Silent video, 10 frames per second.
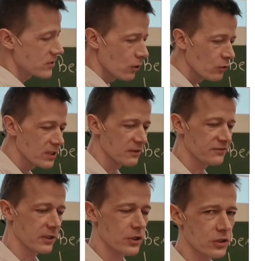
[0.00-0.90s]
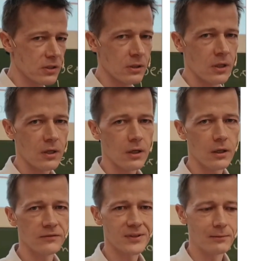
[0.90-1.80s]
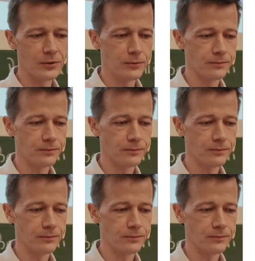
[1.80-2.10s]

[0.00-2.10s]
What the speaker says: only a function of w.